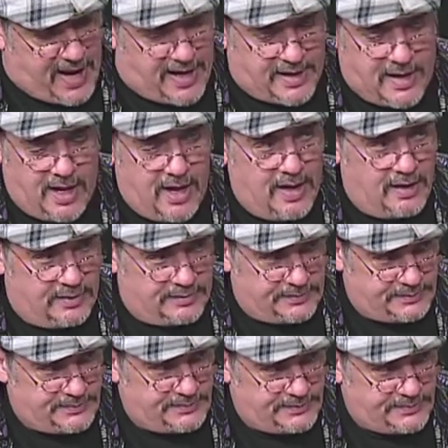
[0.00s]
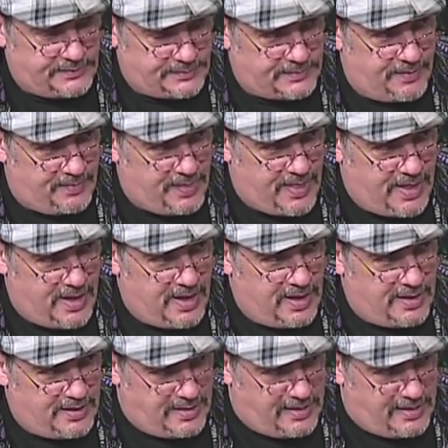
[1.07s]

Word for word: And by the way, we're now deep in the heart of taxes.